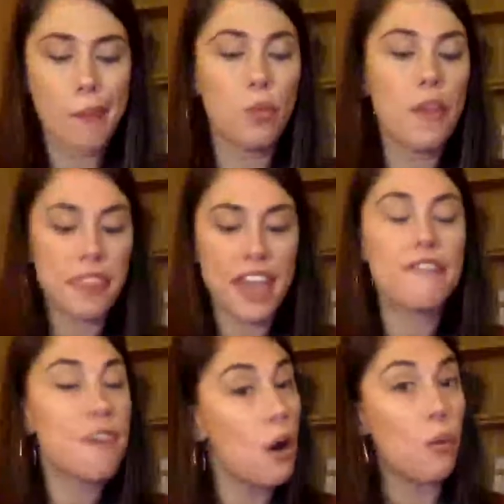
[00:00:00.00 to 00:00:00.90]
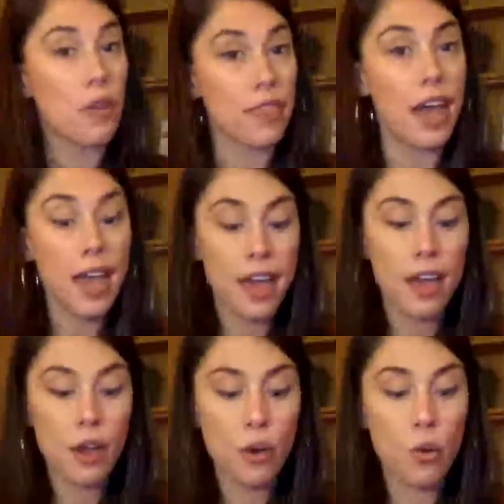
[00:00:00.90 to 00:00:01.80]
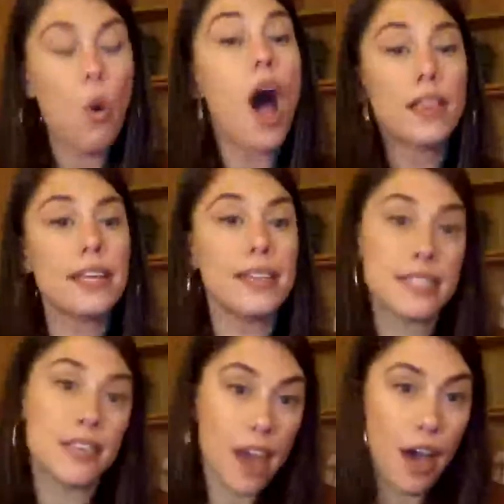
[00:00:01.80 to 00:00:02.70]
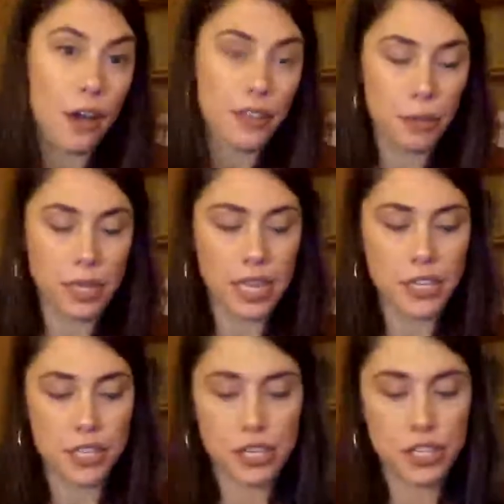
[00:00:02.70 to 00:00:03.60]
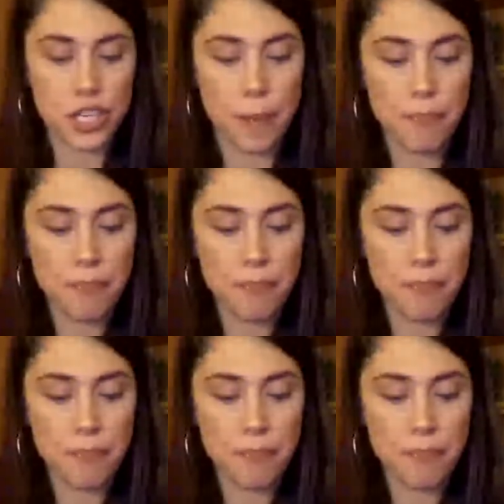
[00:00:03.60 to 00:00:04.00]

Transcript: what they felt were the qualities of a healthy relationship.